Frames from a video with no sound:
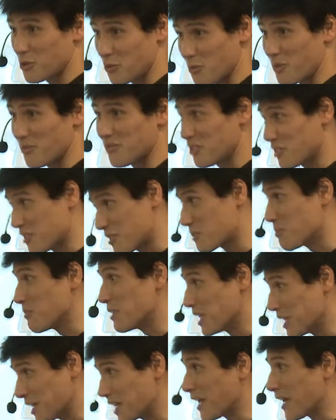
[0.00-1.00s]
with this
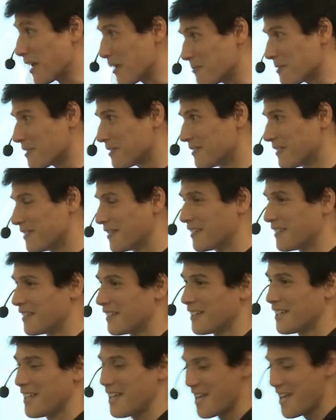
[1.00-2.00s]
mini game.
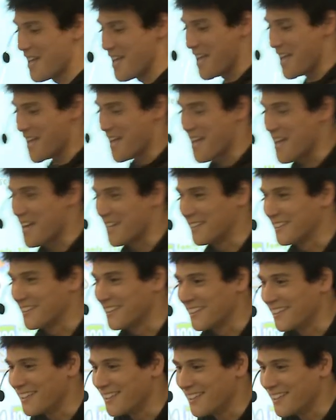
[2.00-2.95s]
And